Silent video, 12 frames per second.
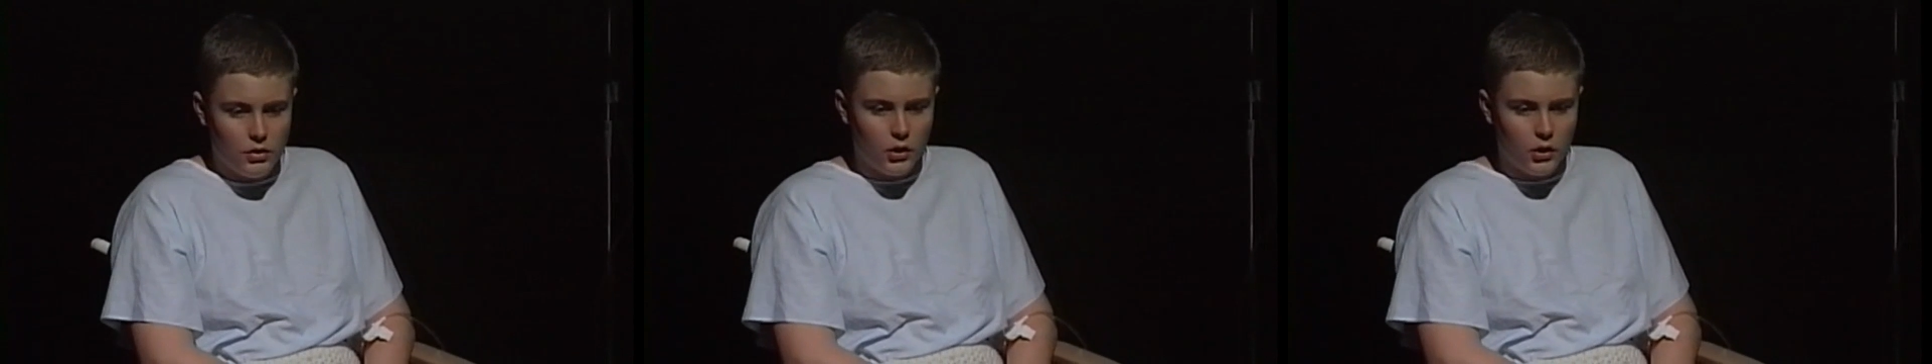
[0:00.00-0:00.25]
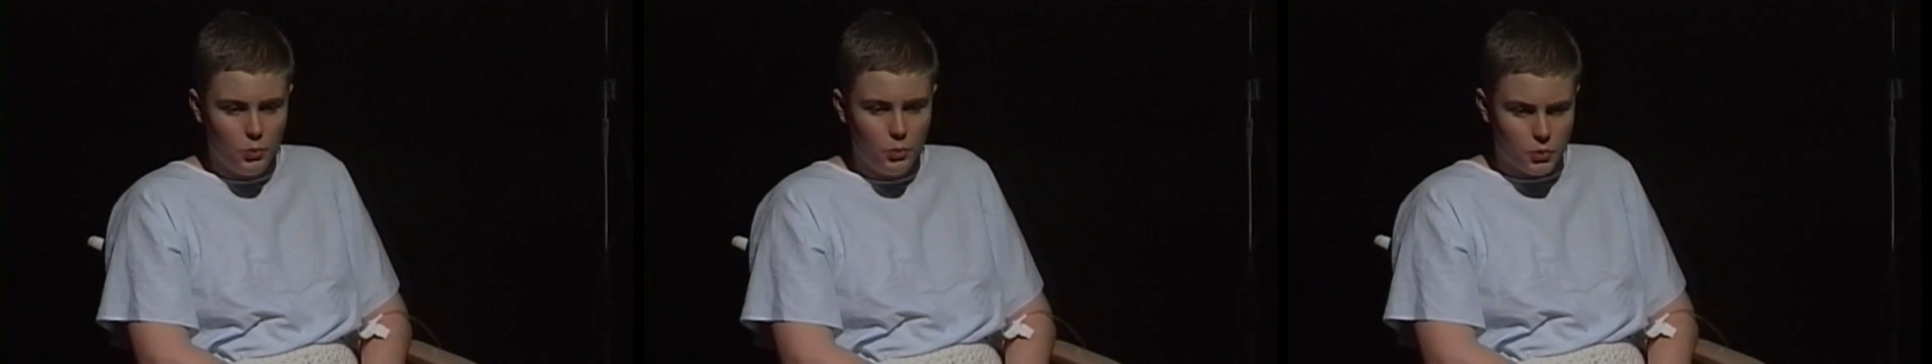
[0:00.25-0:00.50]

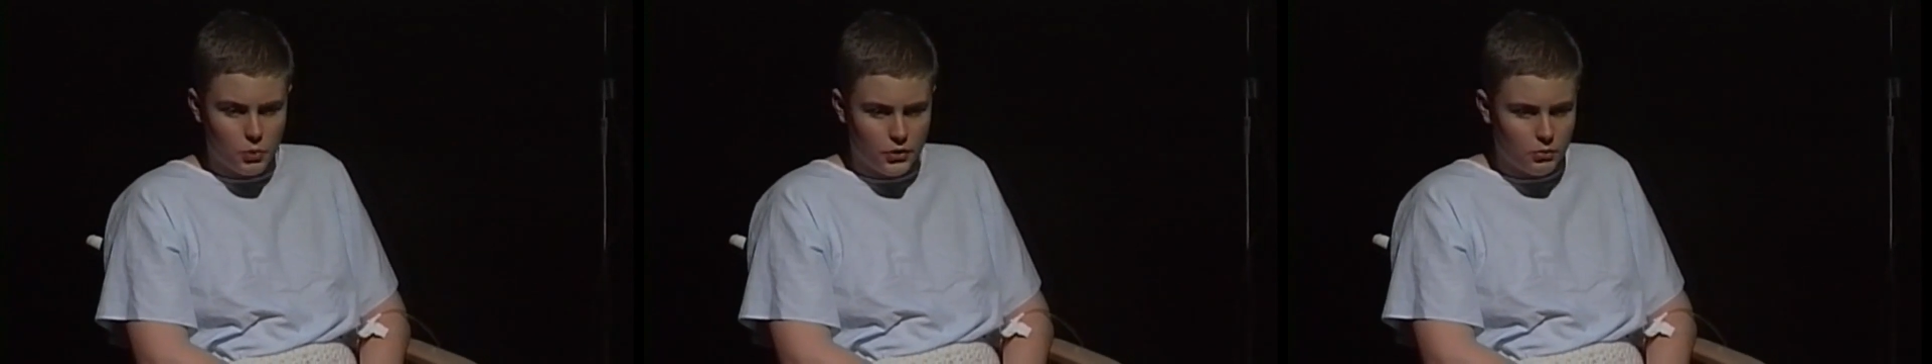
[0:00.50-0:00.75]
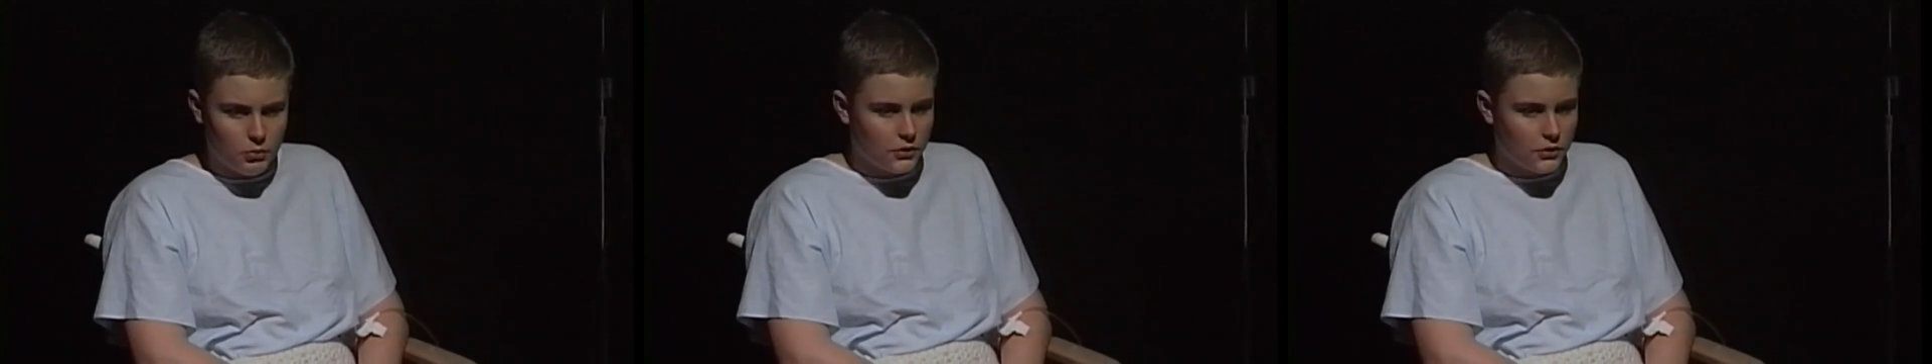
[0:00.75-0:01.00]
That alone was
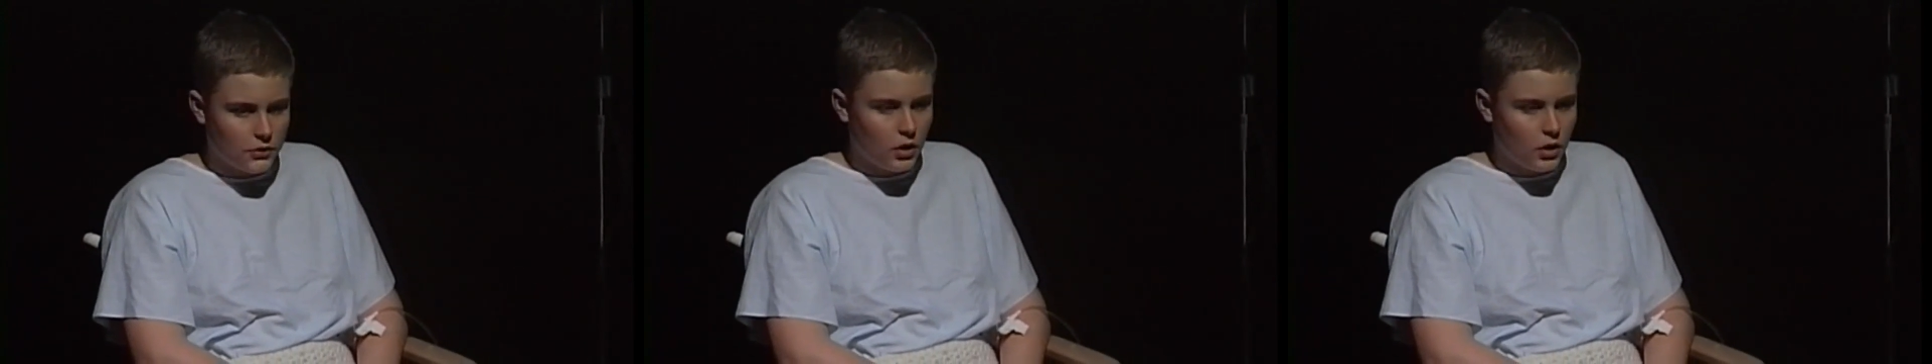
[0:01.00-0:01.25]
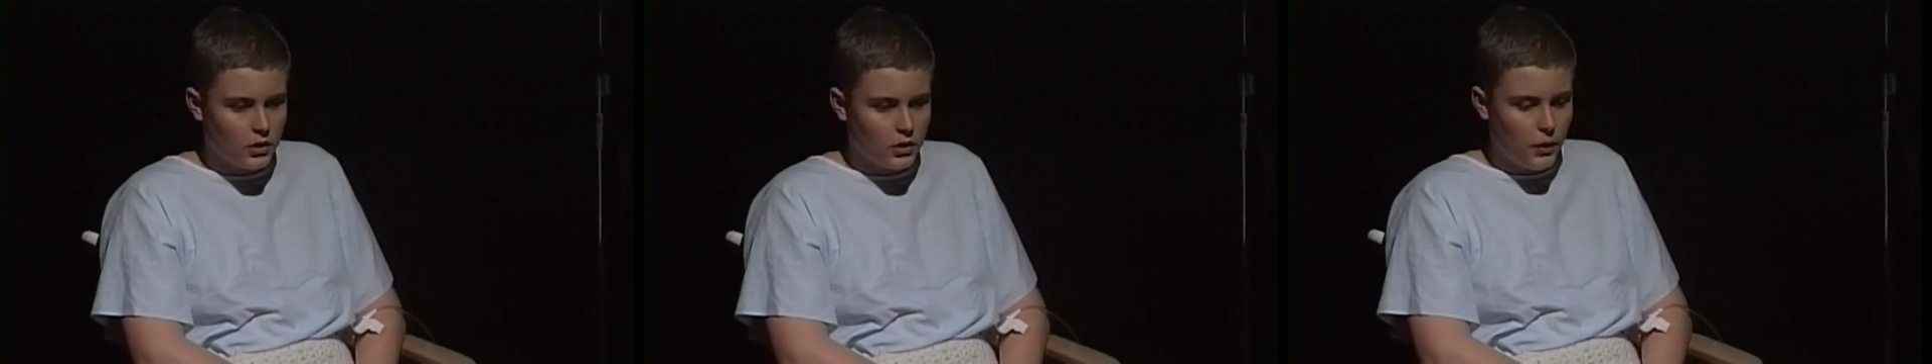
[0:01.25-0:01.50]
worth the risk
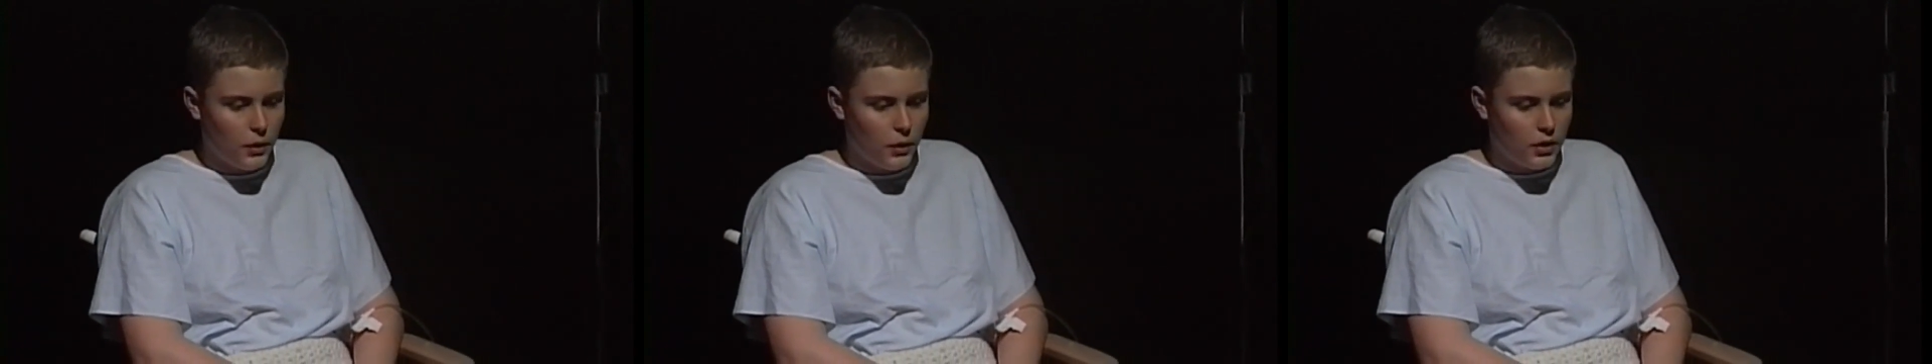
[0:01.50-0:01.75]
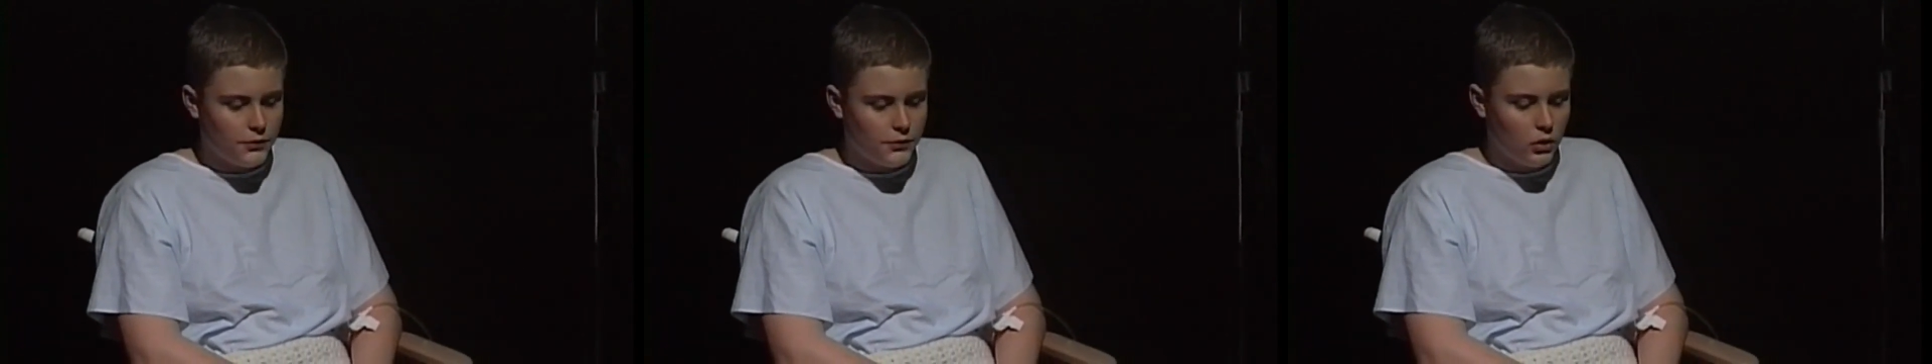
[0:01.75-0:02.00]
of staying in
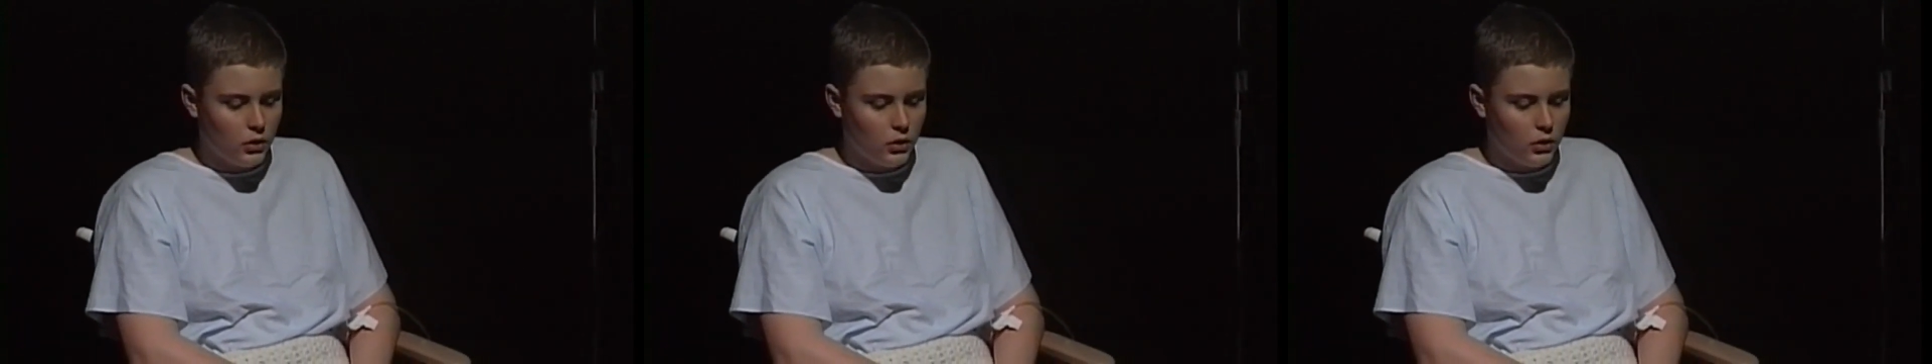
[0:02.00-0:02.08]
space